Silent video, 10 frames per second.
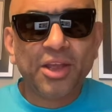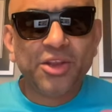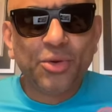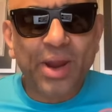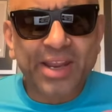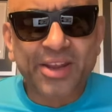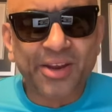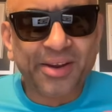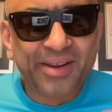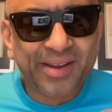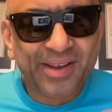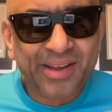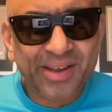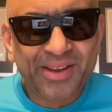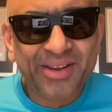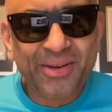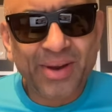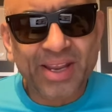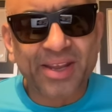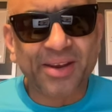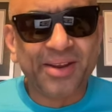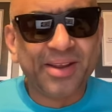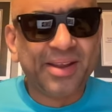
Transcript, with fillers: always reckon? Say with these things. You definitely